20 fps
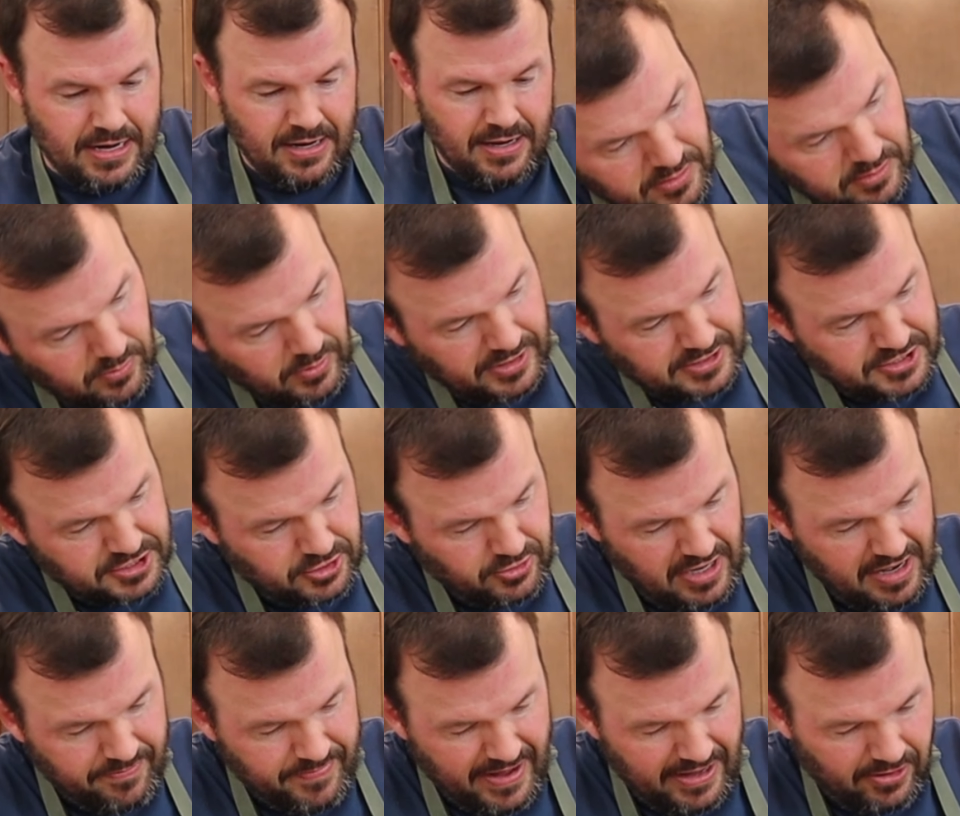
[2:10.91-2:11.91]
I wanna
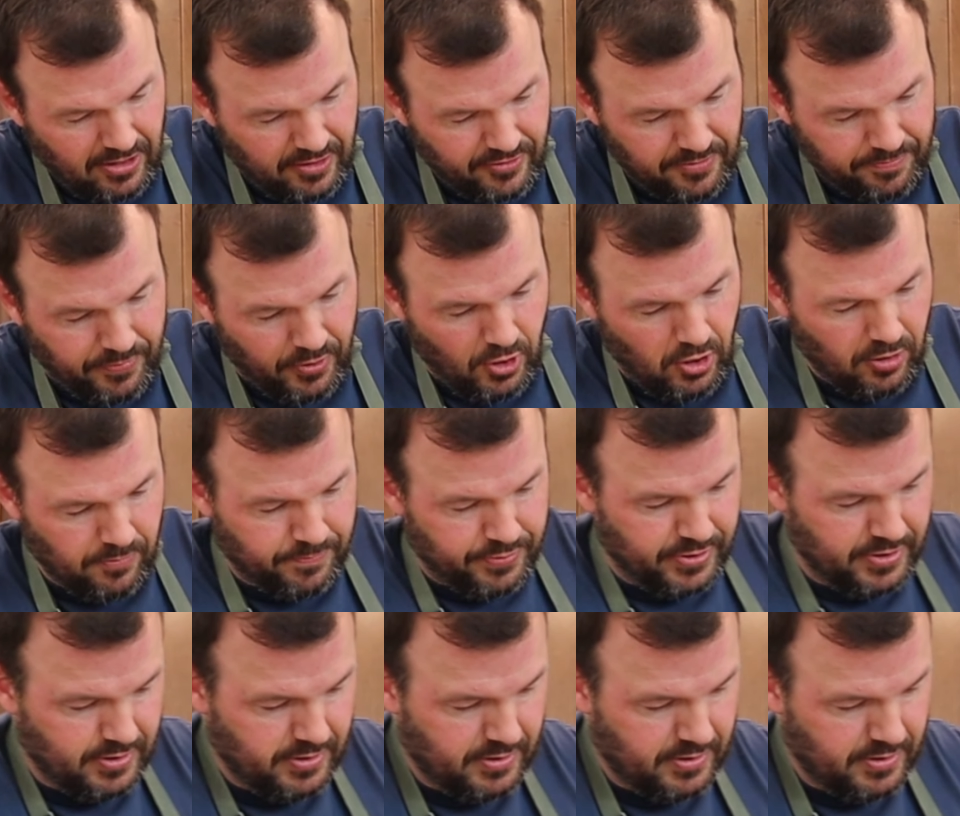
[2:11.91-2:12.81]
scrape out all the pulp.